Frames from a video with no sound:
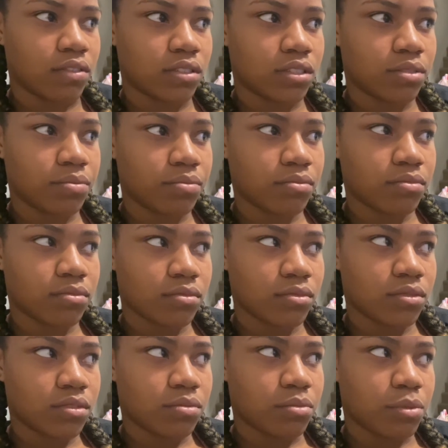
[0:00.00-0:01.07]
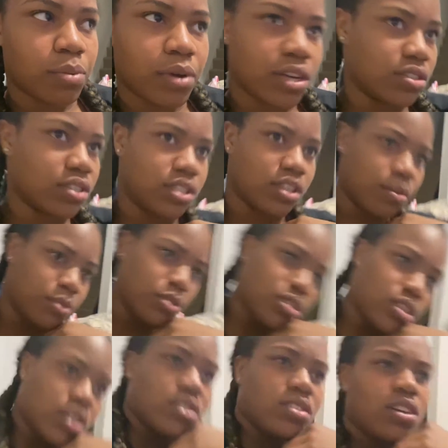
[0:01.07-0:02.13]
Yeah. We're probably gonna get there almost six.